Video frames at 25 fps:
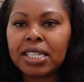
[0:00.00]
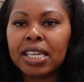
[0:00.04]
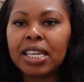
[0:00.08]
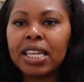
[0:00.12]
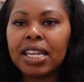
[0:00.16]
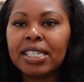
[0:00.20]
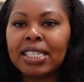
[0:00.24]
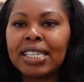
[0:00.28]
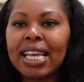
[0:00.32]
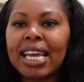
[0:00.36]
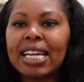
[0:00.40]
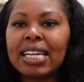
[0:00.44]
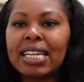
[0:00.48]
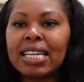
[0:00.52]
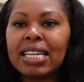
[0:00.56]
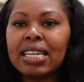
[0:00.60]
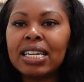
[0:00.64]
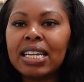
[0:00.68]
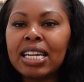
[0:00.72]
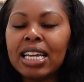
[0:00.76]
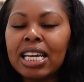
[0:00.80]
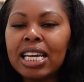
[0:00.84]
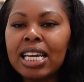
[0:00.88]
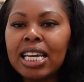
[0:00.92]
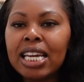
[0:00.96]
It is a
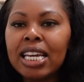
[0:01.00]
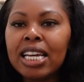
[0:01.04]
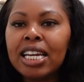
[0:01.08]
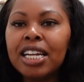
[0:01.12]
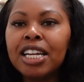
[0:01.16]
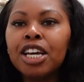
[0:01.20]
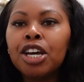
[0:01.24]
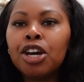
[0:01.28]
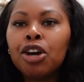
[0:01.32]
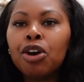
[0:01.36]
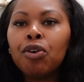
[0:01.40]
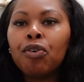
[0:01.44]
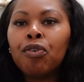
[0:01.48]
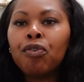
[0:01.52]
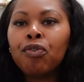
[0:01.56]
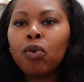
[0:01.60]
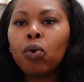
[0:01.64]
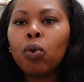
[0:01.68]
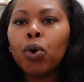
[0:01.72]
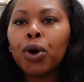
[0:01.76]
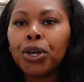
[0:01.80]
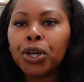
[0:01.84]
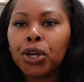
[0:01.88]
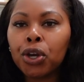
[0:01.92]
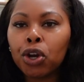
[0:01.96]
need
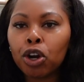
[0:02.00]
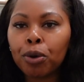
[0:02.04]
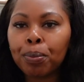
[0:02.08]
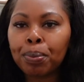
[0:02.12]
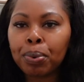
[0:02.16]
for your